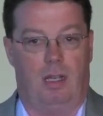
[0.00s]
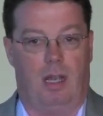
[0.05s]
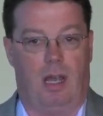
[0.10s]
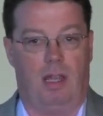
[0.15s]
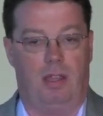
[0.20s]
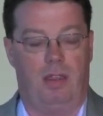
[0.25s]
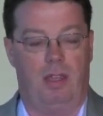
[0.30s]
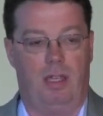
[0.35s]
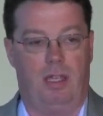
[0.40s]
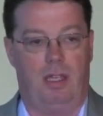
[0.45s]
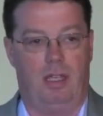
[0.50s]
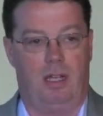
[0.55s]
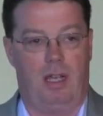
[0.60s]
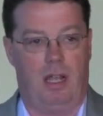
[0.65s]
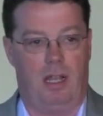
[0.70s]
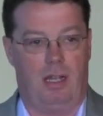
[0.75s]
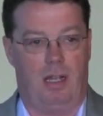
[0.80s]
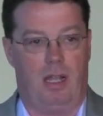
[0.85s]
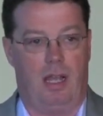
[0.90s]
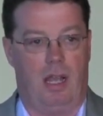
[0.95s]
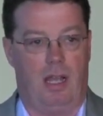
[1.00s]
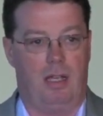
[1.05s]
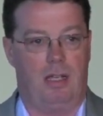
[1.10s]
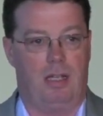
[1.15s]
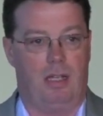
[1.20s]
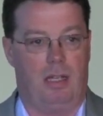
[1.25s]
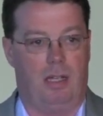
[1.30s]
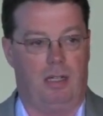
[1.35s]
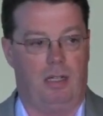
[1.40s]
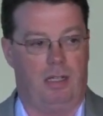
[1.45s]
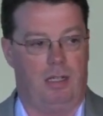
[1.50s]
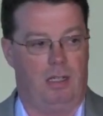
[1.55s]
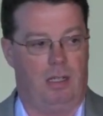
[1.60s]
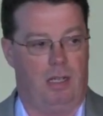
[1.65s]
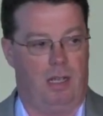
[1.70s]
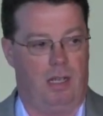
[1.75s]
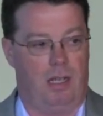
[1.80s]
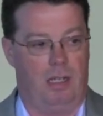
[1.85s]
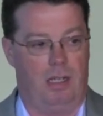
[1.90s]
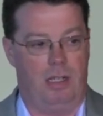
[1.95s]
I think in ending,
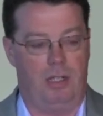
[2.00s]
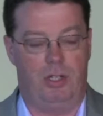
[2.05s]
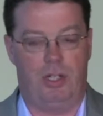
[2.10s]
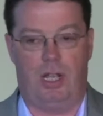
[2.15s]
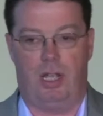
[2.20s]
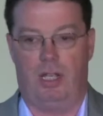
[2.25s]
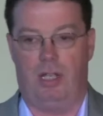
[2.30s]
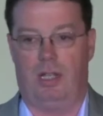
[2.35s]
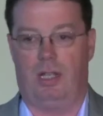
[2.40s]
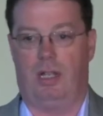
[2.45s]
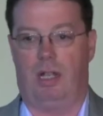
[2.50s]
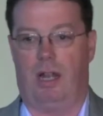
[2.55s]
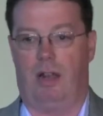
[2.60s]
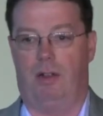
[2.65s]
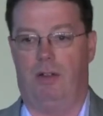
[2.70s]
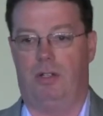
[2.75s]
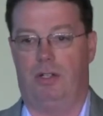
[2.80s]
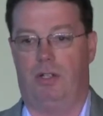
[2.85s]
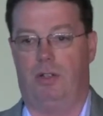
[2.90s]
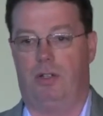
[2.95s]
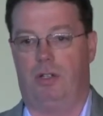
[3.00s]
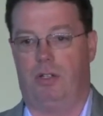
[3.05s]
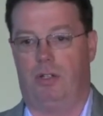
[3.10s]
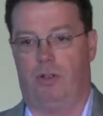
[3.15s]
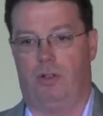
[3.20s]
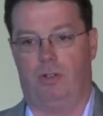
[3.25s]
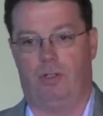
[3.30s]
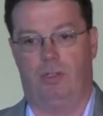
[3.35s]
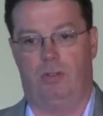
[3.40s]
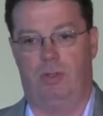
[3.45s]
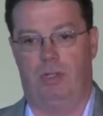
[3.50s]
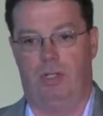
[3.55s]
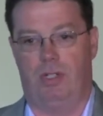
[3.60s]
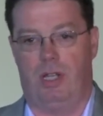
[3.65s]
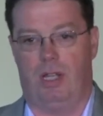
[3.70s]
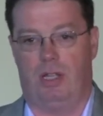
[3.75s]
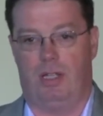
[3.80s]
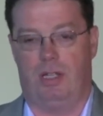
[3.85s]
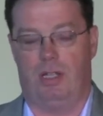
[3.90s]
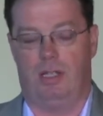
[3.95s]
uh, EJ encouraged you to talk to each
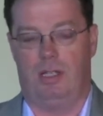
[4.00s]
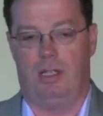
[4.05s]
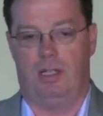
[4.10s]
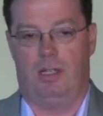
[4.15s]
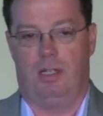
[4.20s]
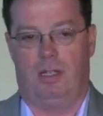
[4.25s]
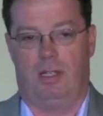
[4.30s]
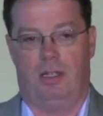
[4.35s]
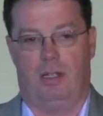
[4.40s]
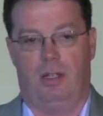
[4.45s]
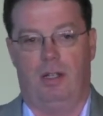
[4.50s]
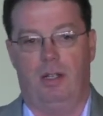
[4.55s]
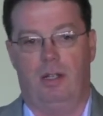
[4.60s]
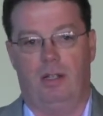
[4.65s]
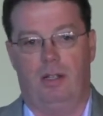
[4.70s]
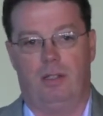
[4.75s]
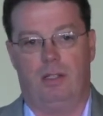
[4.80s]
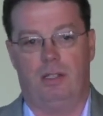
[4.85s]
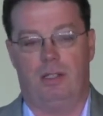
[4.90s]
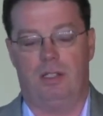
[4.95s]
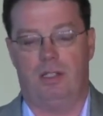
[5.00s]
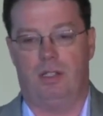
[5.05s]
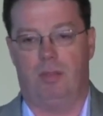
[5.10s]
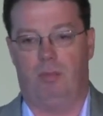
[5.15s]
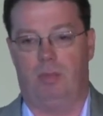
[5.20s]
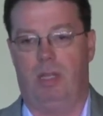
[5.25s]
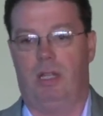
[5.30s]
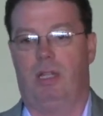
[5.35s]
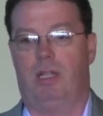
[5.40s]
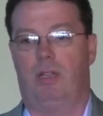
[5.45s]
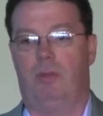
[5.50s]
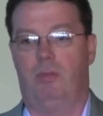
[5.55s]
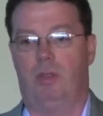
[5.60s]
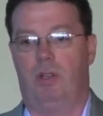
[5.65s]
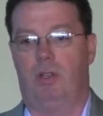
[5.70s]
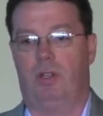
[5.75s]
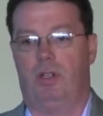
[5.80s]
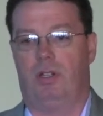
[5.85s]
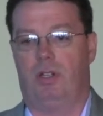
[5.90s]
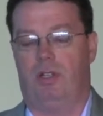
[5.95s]
other. This is a big
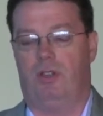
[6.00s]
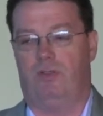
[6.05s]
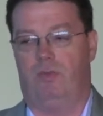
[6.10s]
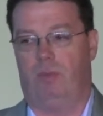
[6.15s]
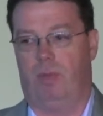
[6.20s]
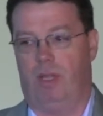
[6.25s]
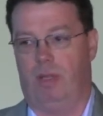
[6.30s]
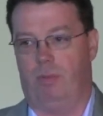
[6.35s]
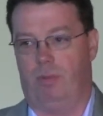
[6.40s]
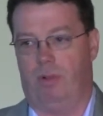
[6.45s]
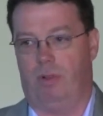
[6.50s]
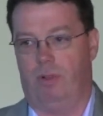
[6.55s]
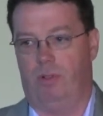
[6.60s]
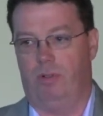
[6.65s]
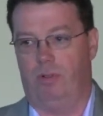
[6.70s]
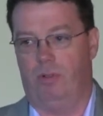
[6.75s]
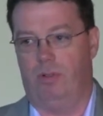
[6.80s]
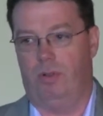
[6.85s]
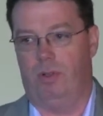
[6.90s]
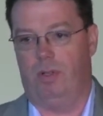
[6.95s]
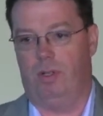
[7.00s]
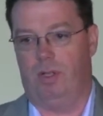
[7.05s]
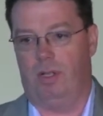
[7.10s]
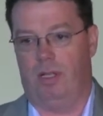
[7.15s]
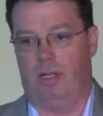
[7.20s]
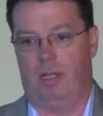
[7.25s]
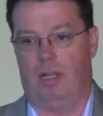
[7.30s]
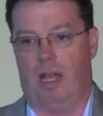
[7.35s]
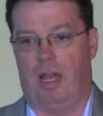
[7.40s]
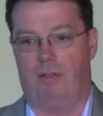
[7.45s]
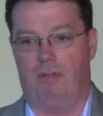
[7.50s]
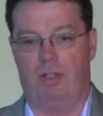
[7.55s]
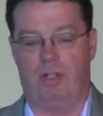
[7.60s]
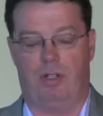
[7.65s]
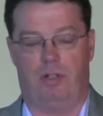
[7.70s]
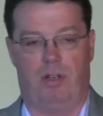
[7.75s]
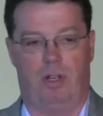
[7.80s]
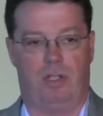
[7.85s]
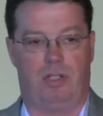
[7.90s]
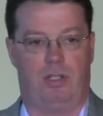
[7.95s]
community of people who have
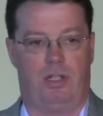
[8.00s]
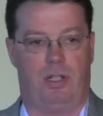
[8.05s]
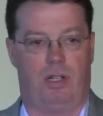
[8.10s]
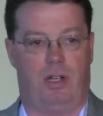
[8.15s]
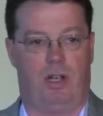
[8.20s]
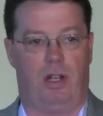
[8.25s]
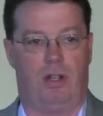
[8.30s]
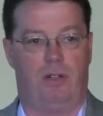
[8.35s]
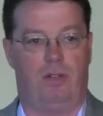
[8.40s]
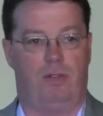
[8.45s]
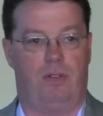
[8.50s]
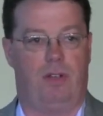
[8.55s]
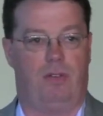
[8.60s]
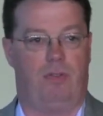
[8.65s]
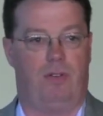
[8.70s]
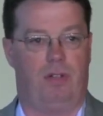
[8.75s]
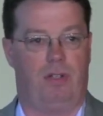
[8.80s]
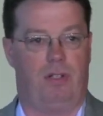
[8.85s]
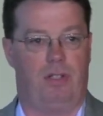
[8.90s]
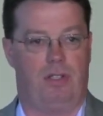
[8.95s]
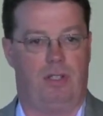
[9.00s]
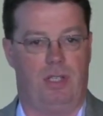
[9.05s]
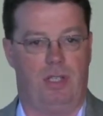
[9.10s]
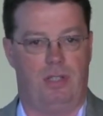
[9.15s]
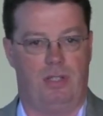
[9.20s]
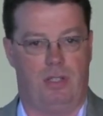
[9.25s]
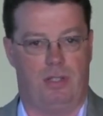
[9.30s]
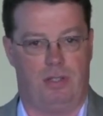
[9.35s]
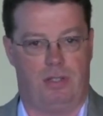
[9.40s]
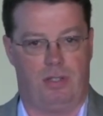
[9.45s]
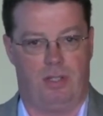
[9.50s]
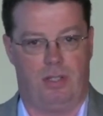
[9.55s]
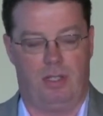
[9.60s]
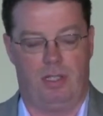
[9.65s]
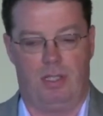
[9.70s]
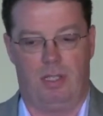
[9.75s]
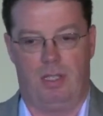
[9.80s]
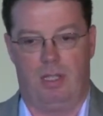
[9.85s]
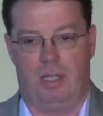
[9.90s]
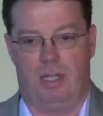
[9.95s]
interests in a lot of different diseases,
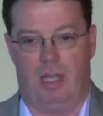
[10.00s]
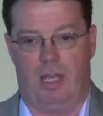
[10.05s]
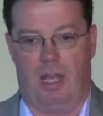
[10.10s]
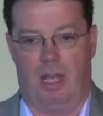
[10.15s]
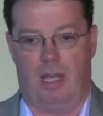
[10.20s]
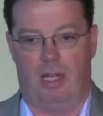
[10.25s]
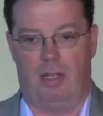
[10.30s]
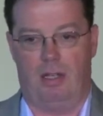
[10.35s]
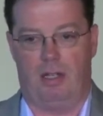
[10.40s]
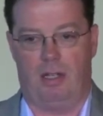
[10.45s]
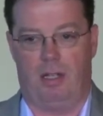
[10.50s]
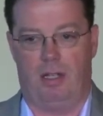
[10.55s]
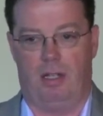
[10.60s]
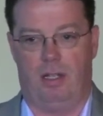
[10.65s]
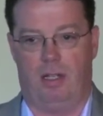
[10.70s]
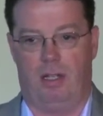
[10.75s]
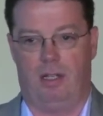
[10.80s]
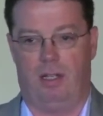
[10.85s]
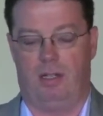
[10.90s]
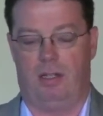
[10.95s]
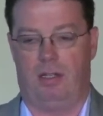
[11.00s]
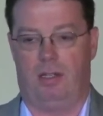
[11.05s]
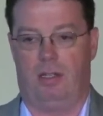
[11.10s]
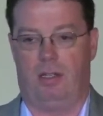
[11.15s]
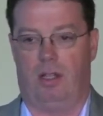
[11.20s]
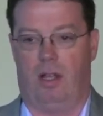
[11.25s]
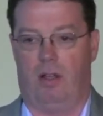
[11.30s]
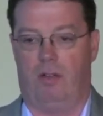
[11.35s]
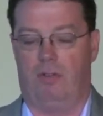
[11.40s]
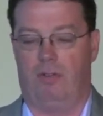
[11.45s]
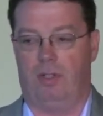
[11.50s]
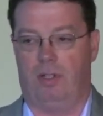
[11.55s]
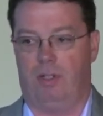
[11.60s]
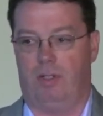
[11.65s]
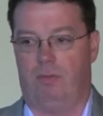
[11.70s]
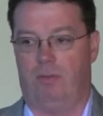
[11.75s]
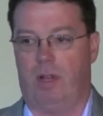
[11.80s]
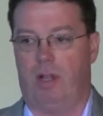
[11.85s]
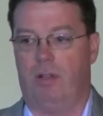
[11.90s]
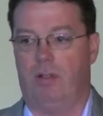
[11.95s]
and often
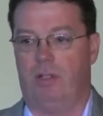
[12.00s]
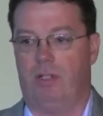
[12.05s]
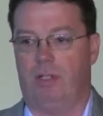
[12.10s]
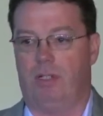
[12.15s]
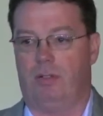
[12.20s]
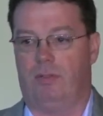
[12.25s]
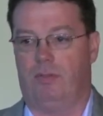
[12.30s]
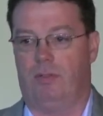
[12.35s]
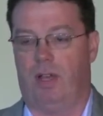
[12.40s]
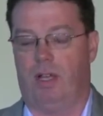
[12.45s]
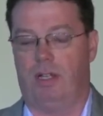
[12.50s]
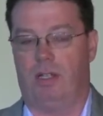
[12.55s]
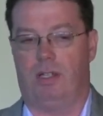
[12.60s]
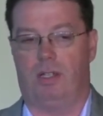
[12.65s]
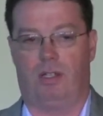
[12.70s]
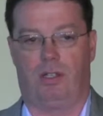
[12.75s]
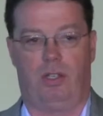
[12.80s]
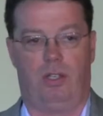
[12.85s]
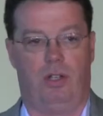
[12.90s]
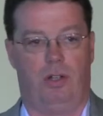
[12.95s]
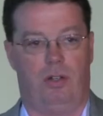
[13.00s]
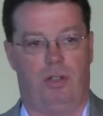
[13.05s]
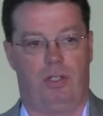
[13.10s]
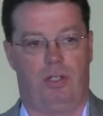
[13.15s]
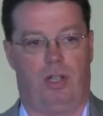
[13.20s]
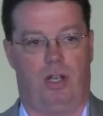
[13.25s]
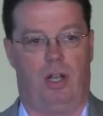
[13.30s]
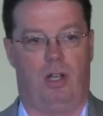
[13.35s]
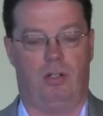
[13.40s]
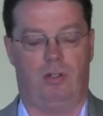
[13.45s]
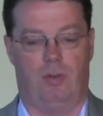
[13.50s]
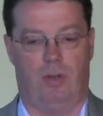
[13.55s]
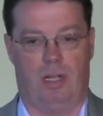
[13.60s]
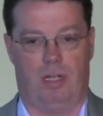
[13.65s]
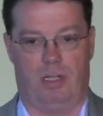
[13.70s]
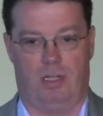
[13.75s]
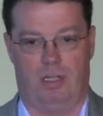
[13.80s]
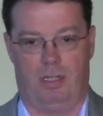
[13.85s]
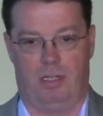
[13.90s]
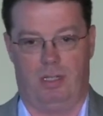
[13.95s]
the road to finding a cure is a long
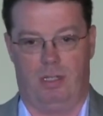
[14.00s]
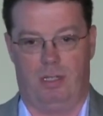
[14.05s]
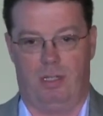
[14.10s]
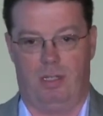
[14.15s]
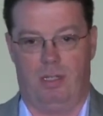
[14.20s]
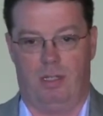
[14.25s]
one.